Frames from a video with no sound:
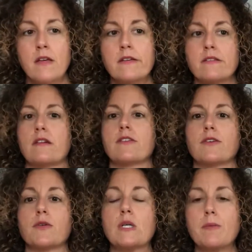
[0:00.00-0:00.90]
Start to
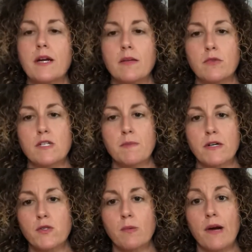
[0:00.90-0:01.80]
incorporate more
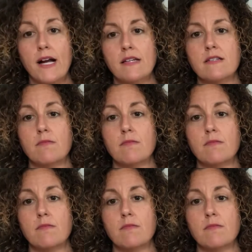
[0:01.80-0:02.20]
spiritual practice,